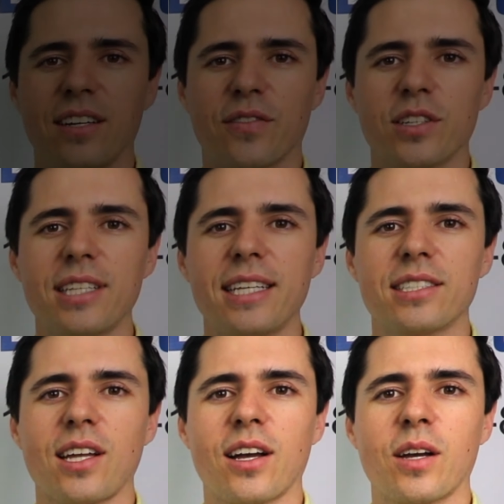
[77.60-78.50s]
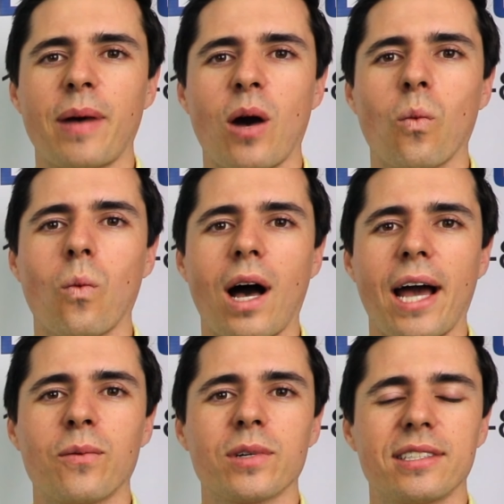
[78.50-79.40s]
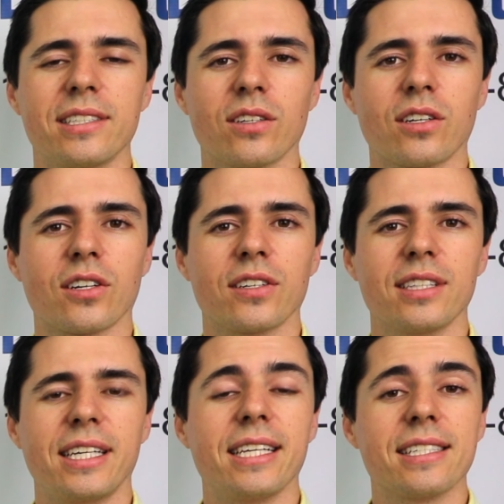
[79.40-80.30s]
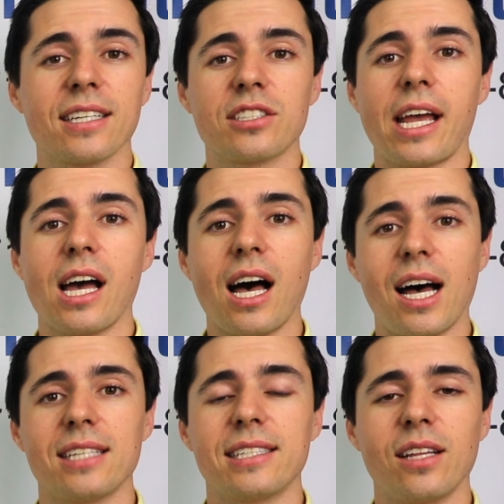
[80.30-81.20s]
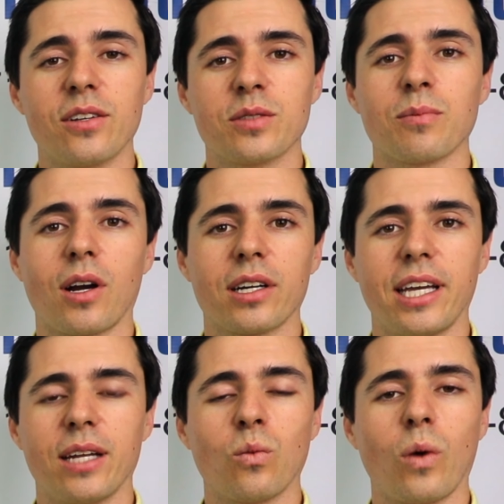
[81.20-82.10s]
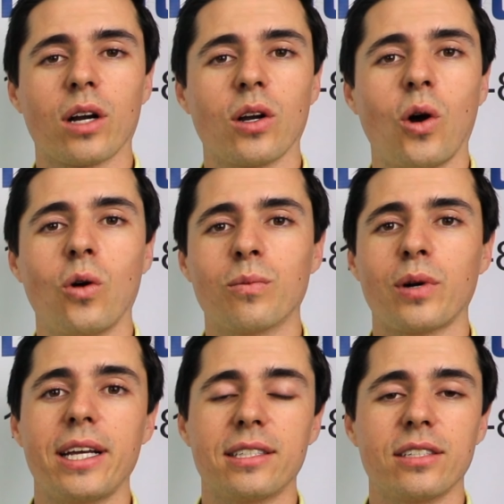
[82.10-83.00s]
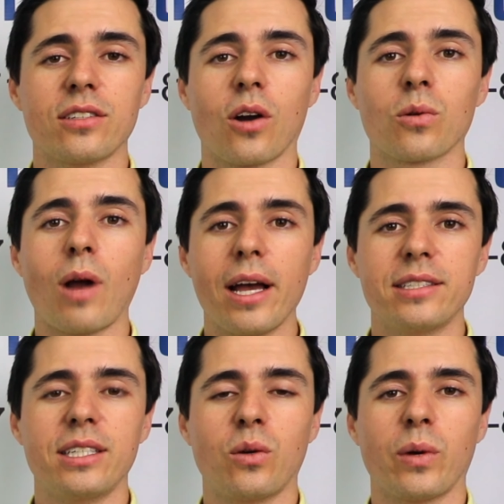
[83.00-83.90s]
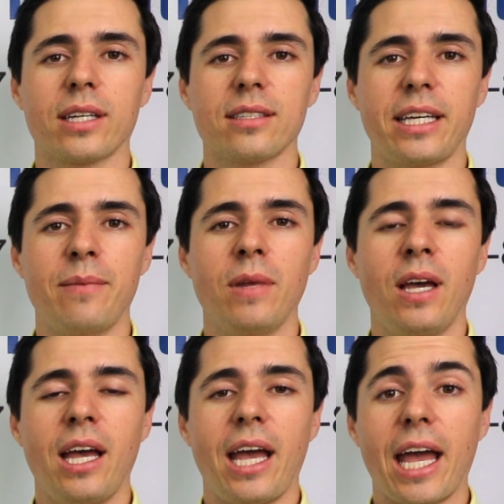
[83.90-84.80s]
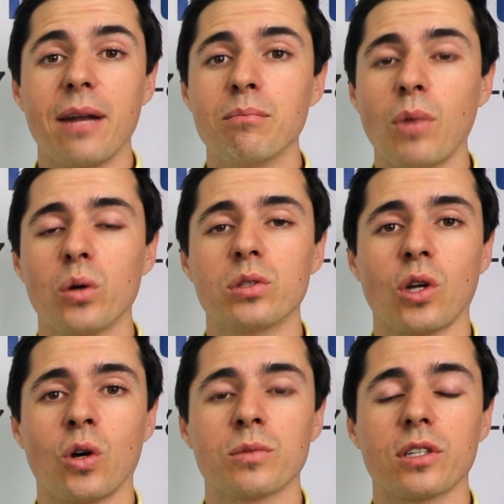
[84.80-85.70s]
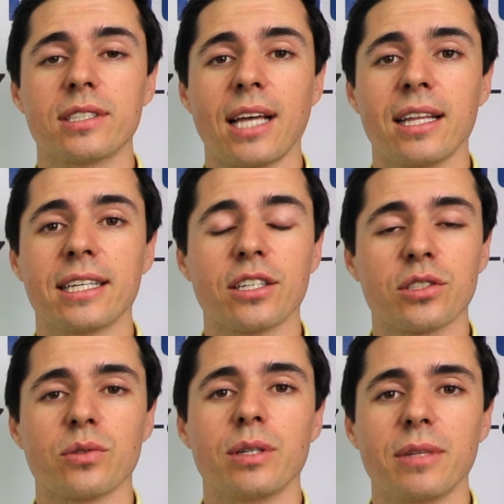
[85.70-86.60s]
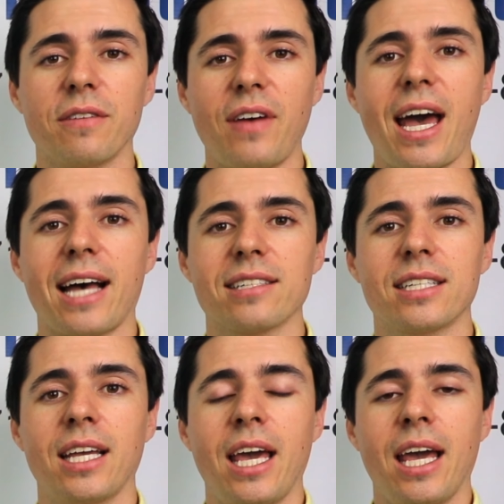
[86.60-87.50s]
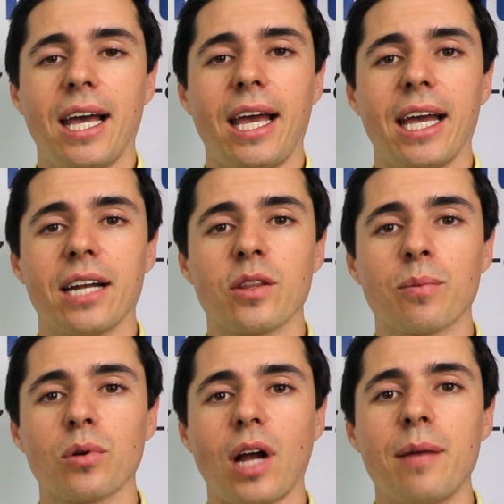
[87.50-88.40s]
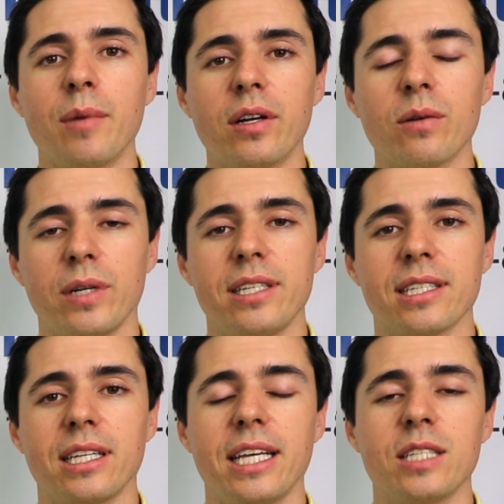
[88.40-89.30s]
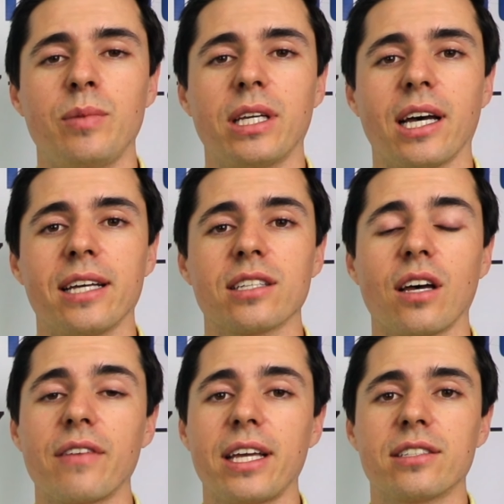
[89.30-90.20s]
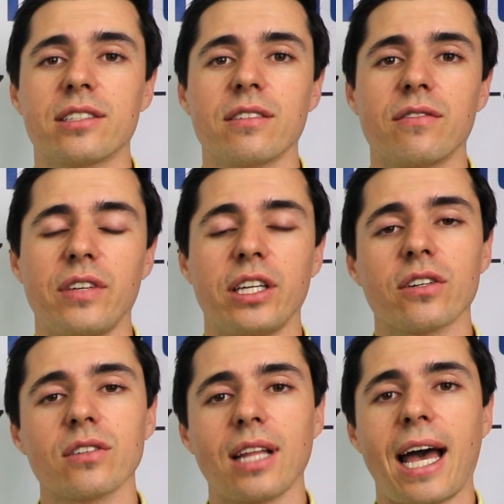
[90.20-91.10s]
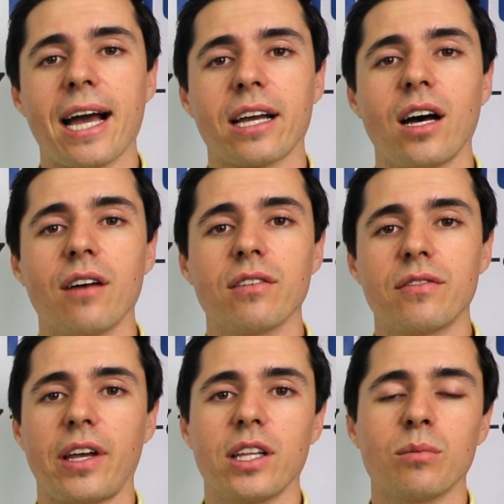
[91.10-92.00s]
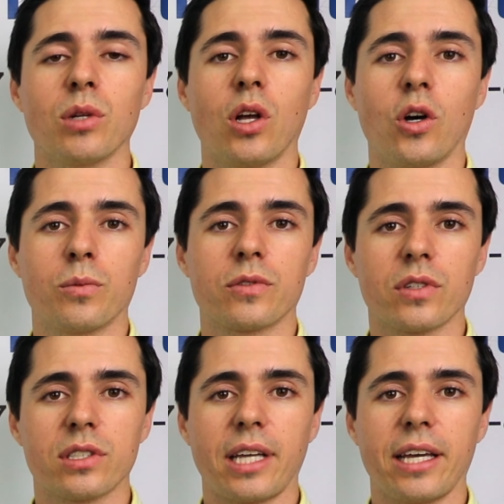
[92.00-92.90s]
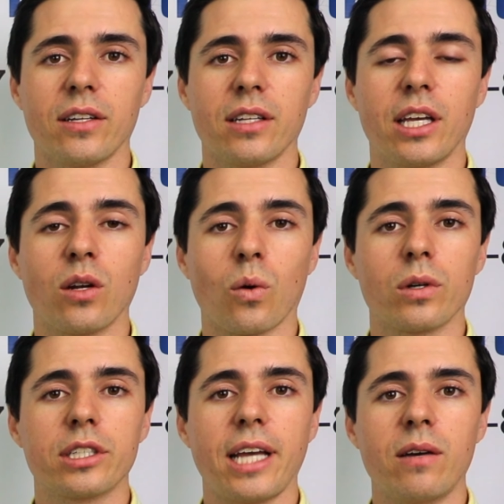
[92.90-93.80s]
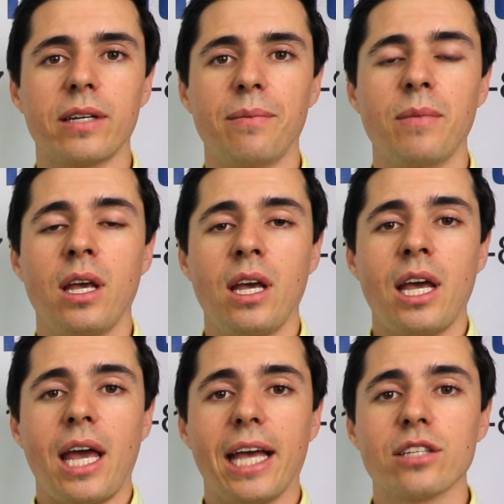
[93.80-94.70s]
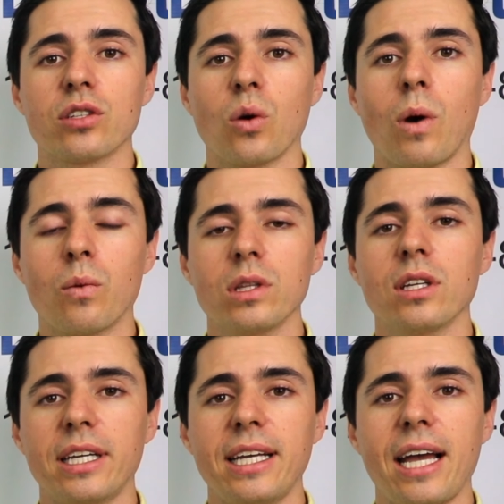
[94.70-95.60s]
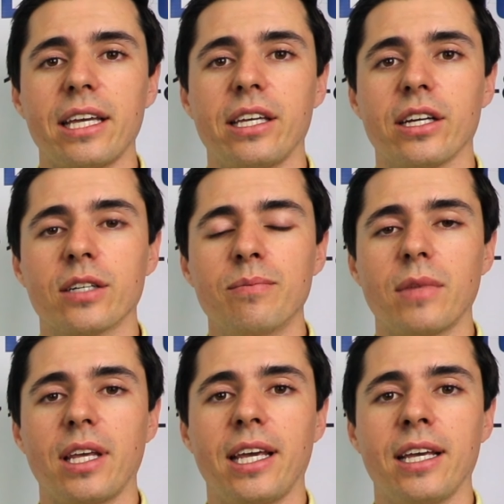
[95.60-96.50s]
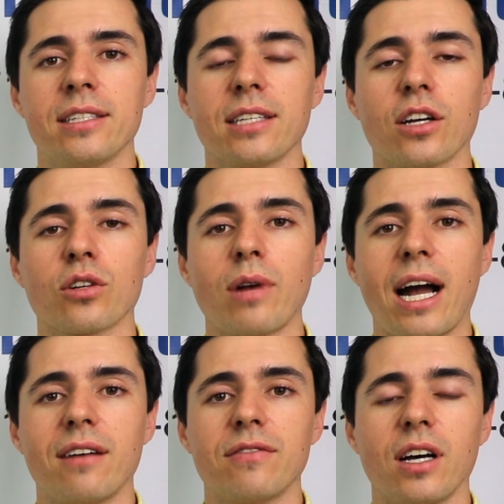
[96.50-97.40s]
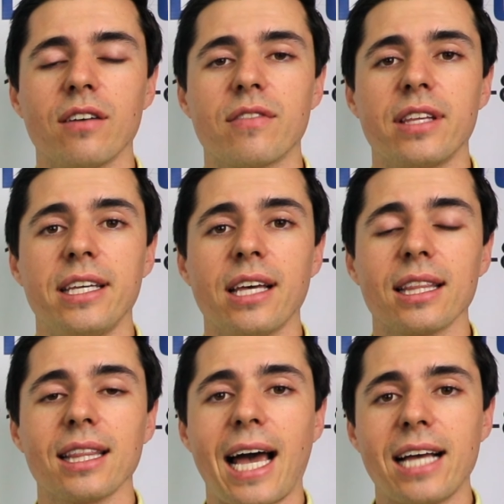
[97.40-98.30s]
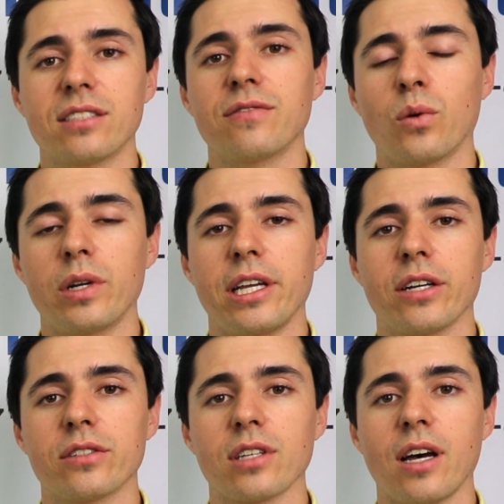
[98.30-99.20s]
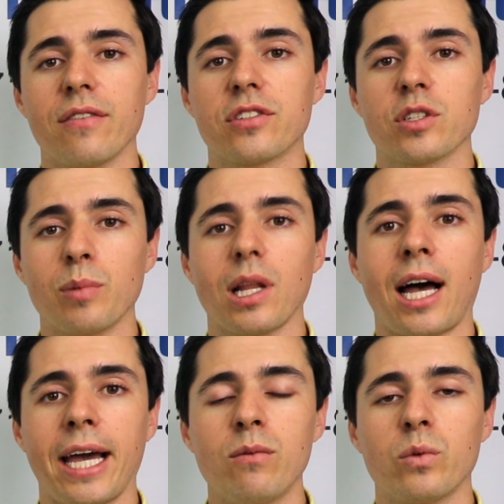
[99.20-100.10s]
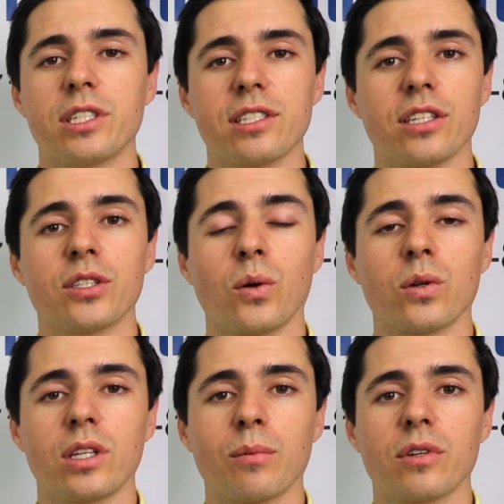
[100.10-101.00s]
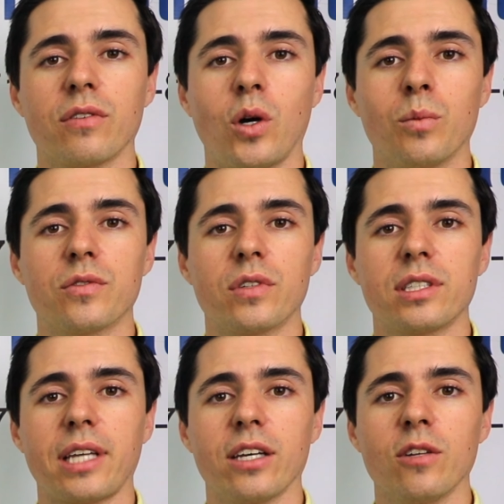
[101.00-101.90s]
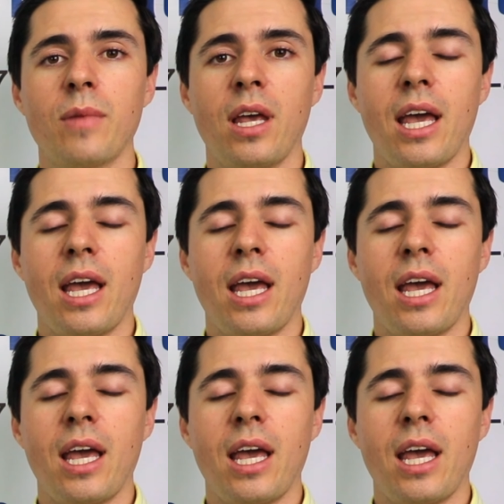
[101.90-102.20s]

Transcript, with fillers: First, let's talk about why we're still currently in such a hot seller's market where home prices are rising quickly and most homes are selling extremely fast. And the primary reason is because of a severe lack of available homes for sale in Orange County. And so what we're looking at here is a graph of the last 4 years of supply, which is the total number of homes for sale.